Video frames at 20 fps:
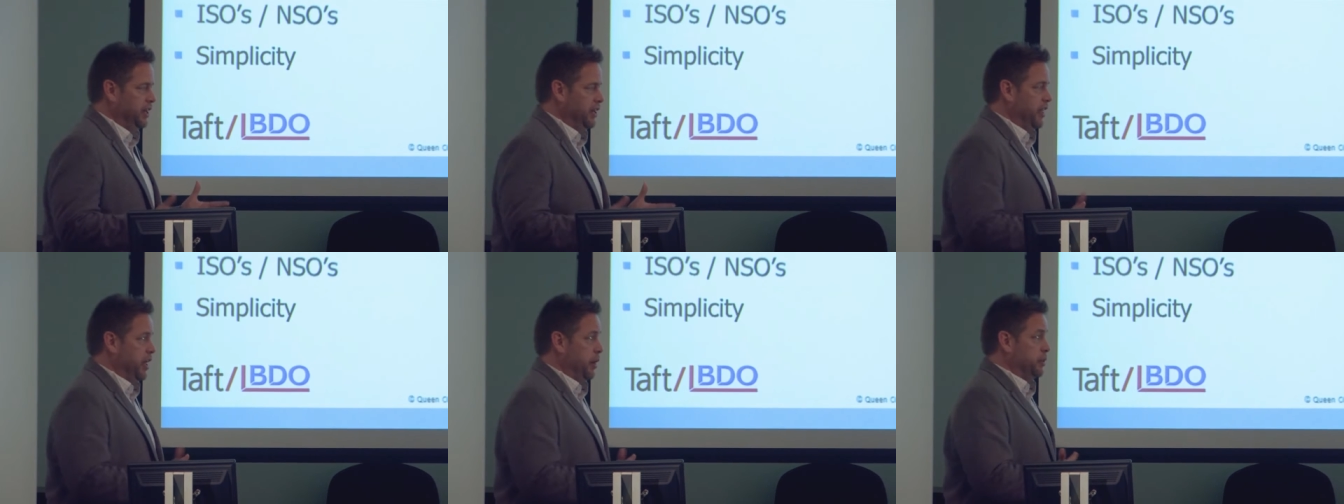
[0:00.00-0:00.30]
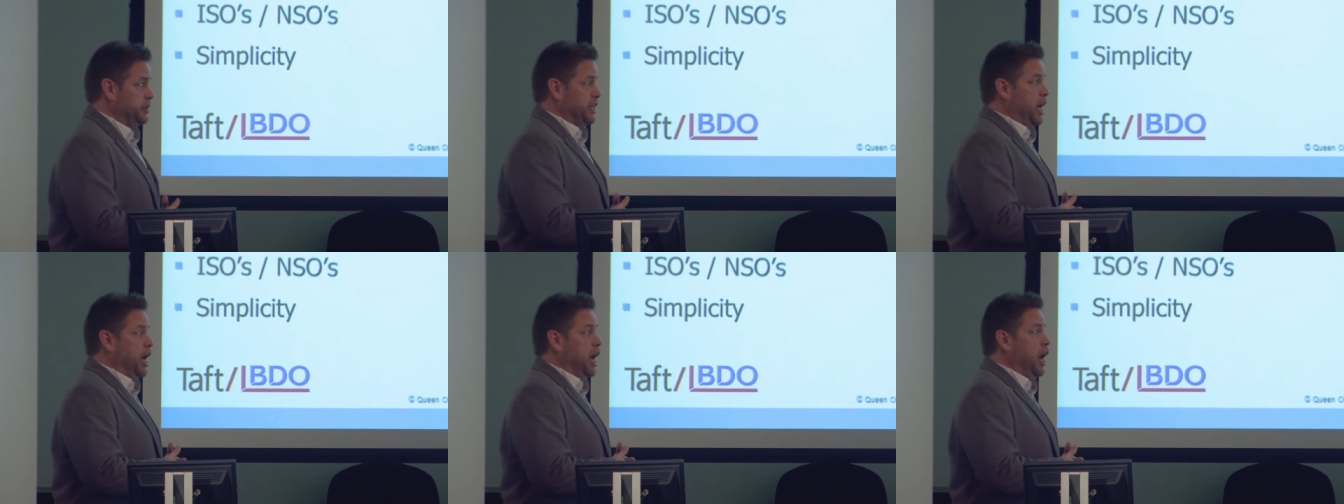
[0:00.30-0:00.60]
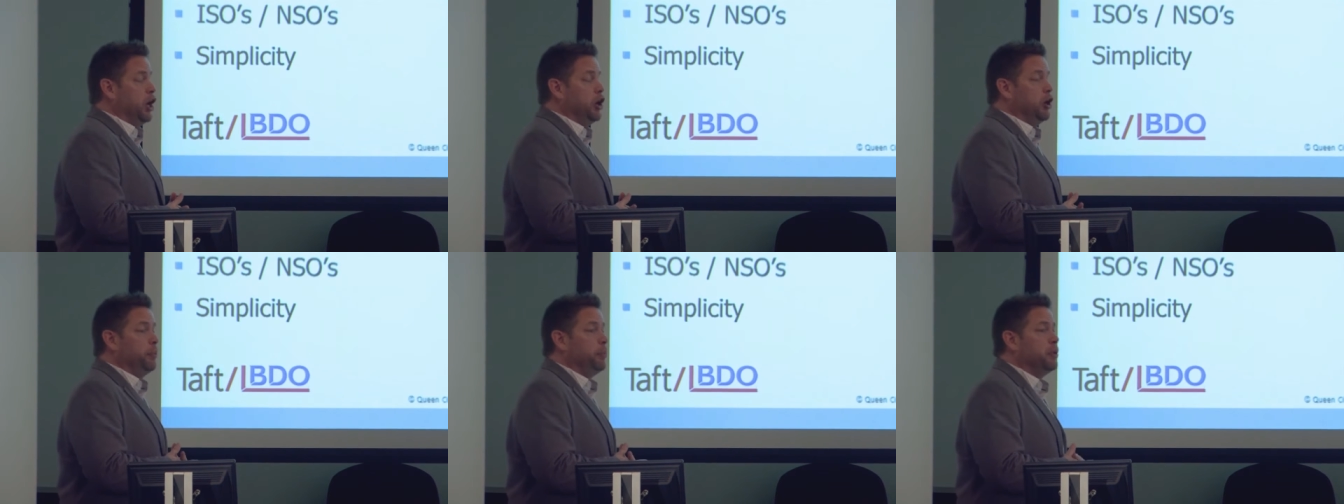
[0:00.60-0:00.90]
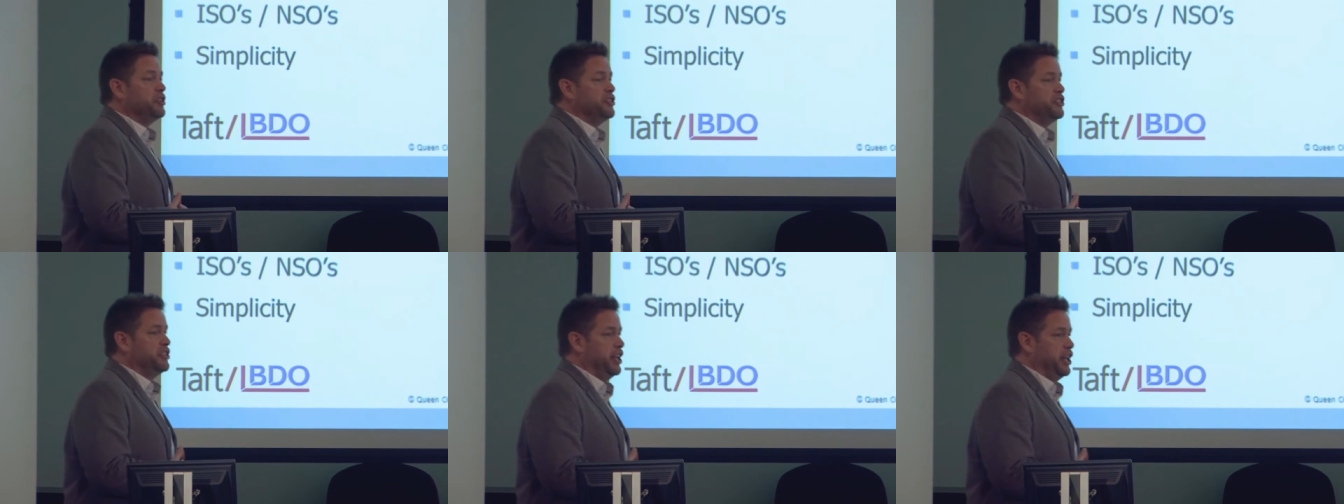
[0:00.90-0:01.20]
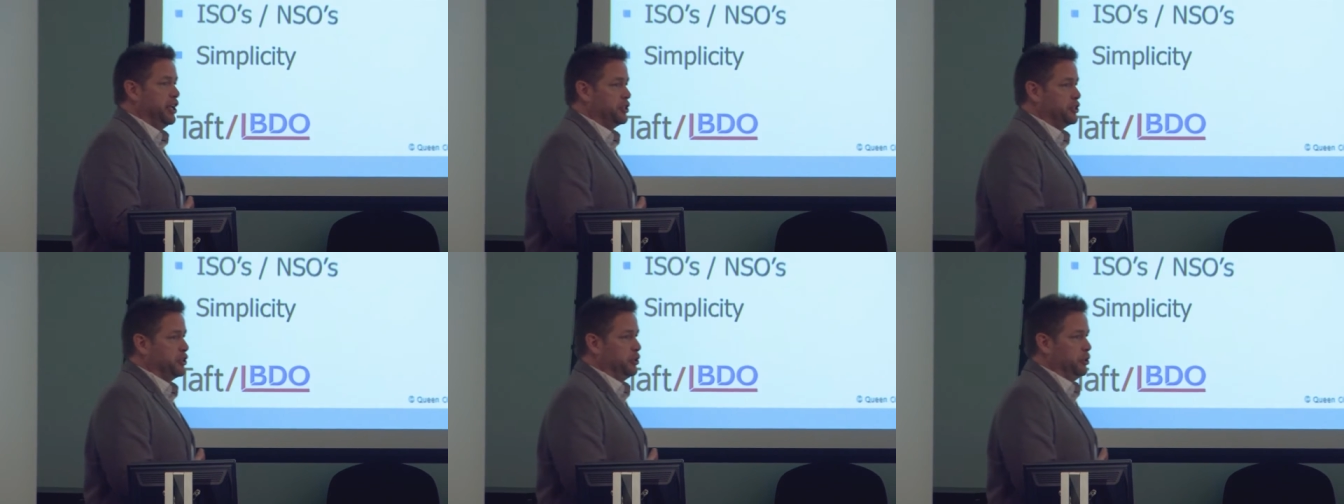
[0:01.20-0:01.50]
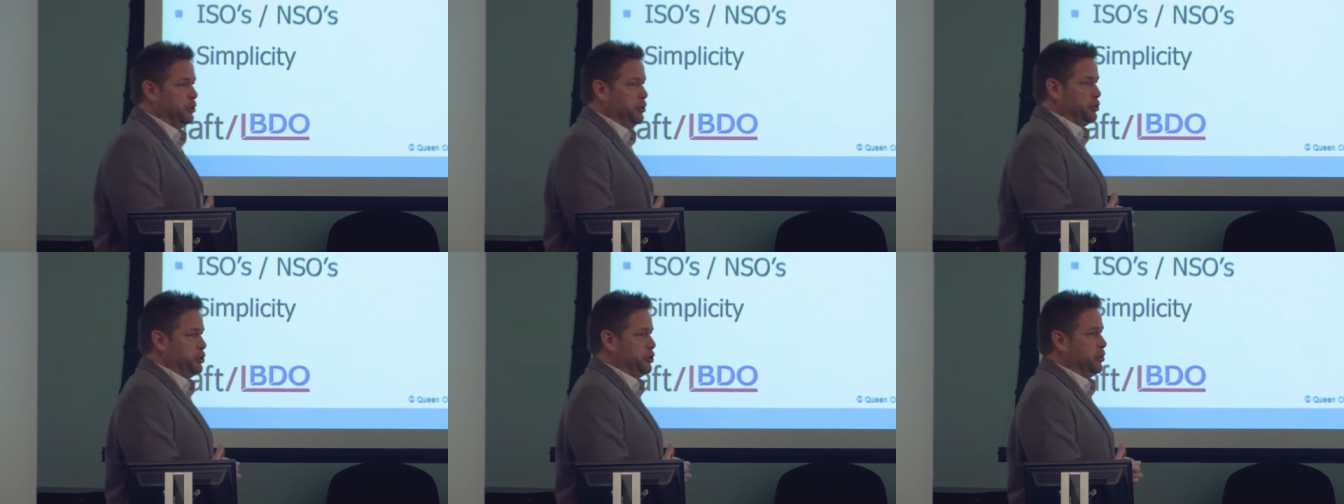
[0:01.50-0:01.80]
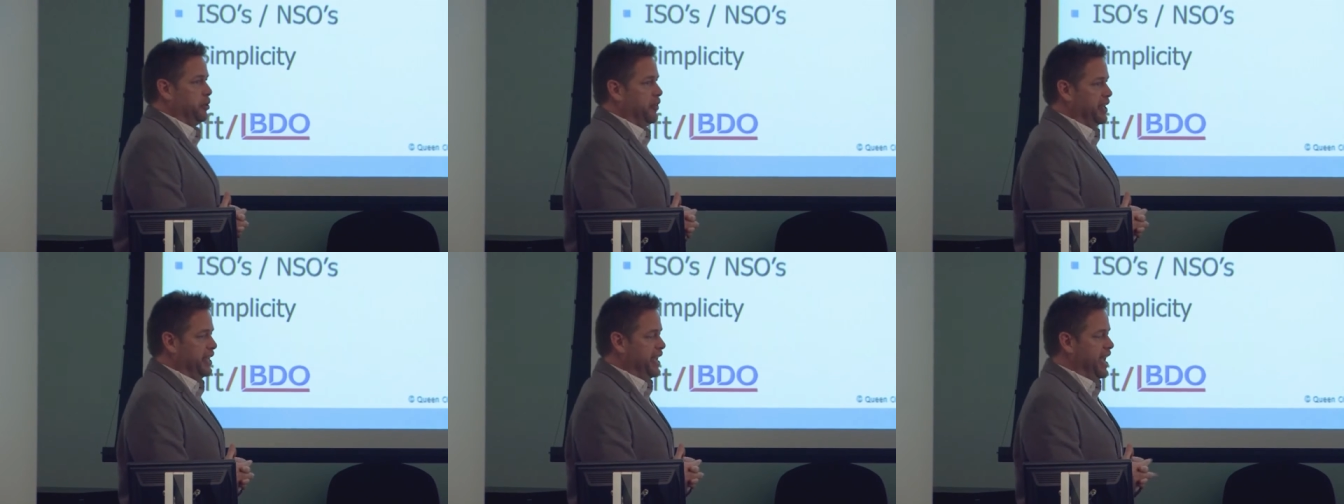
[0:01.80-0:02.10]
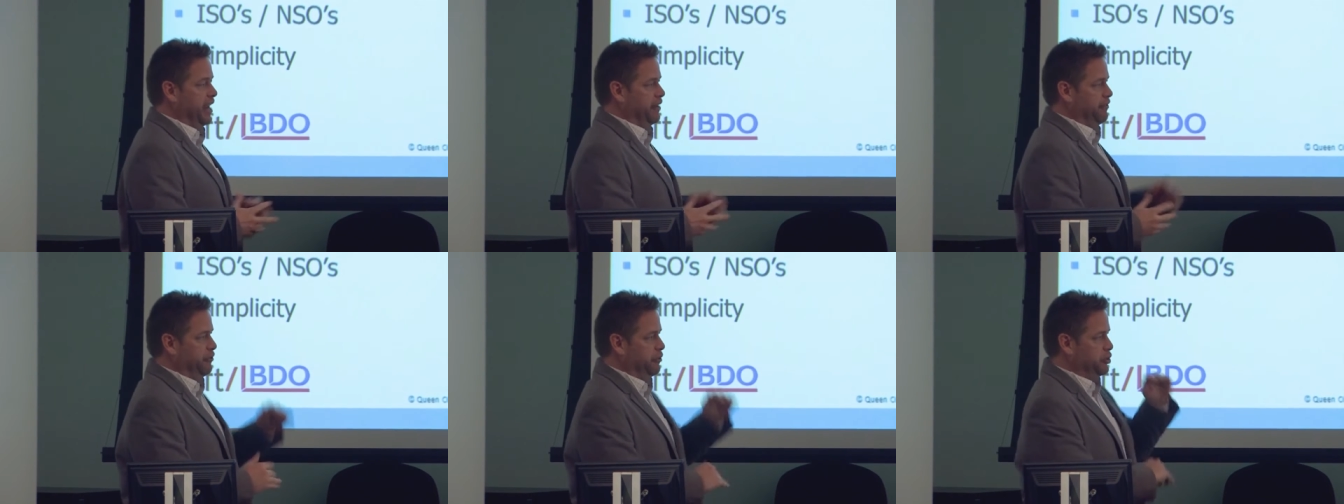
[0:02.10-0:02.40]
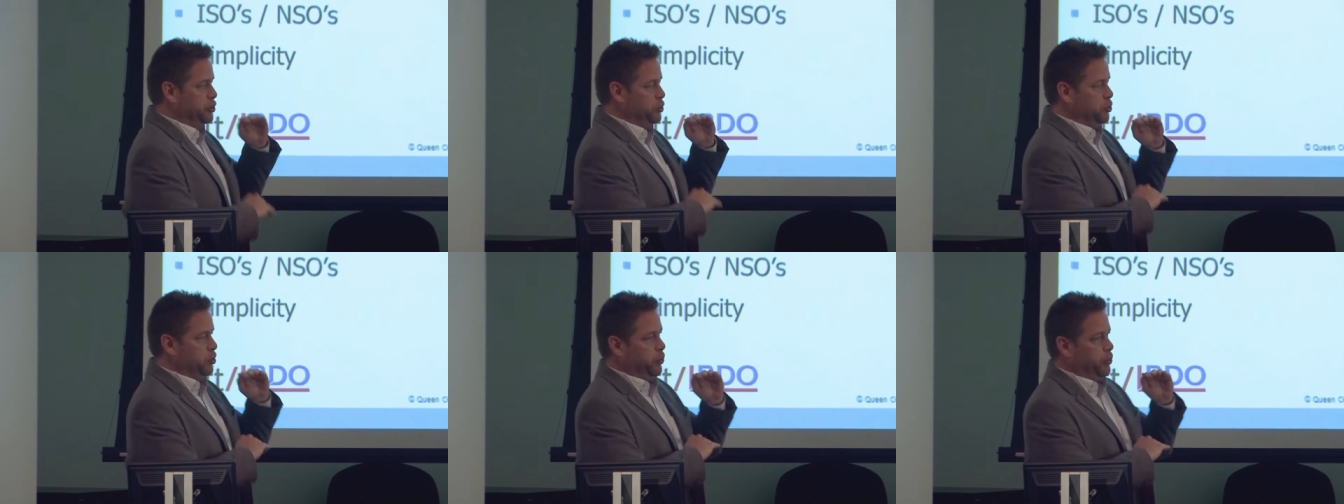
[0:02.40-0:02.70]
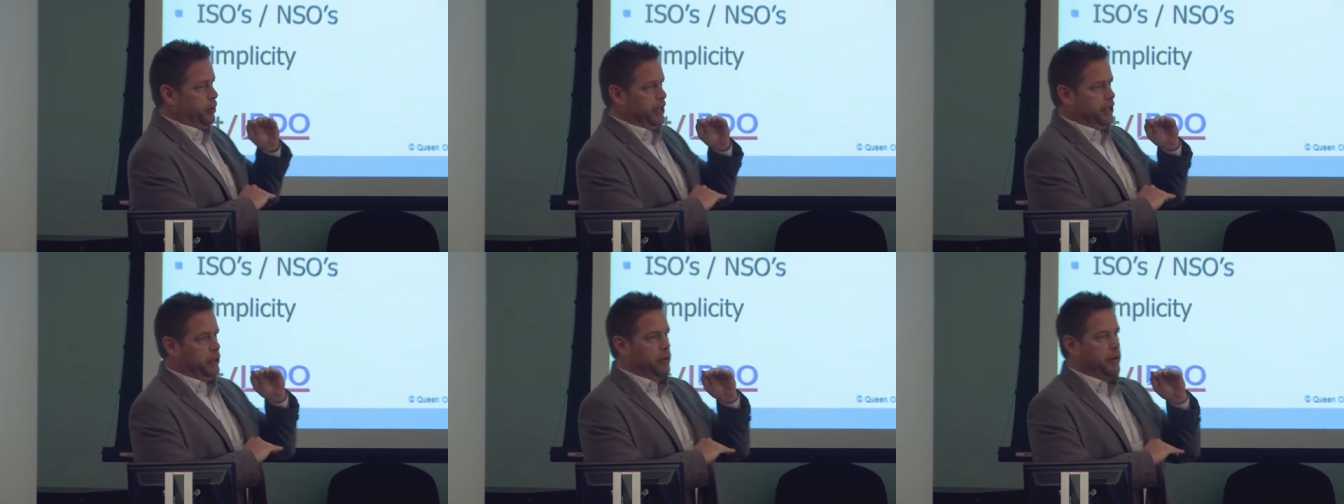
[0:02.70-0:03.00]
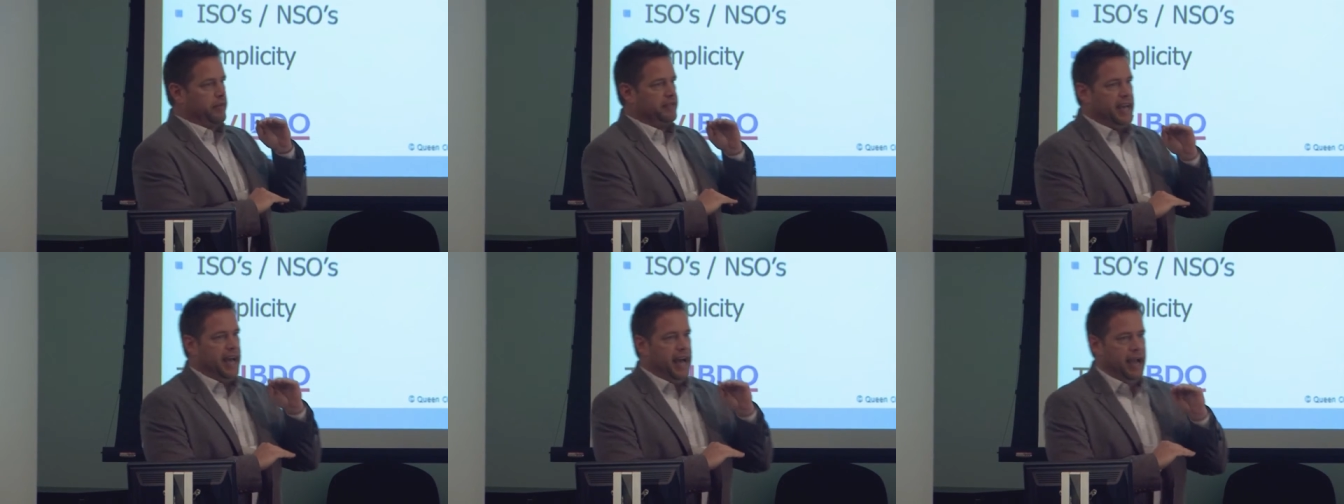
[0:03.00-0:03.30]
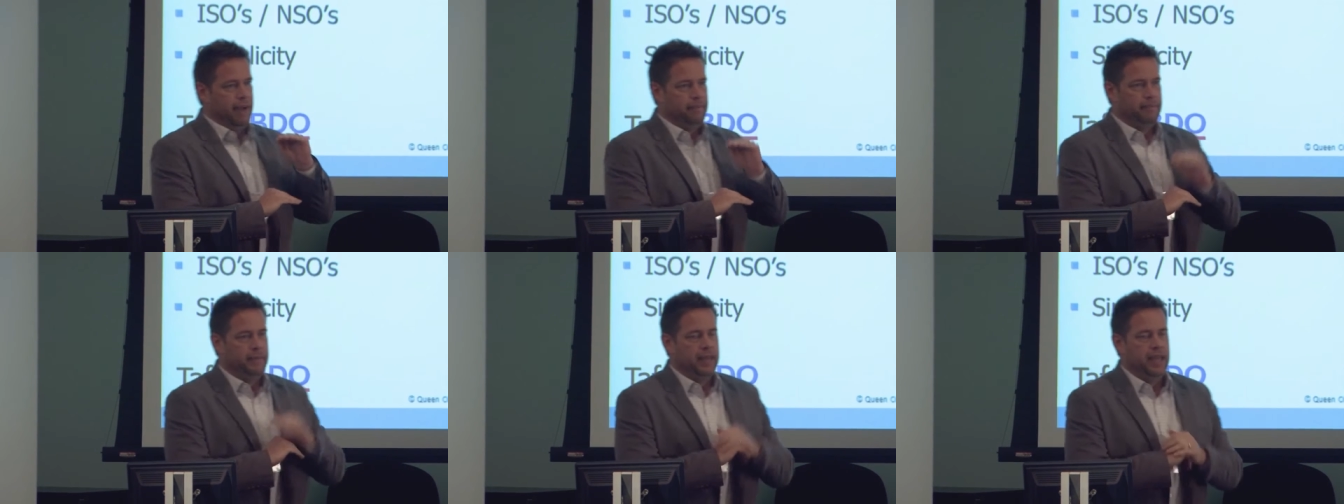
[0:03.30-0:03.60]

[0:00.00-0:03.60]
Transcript: that it was 100% exclusion on the game for a short window of time.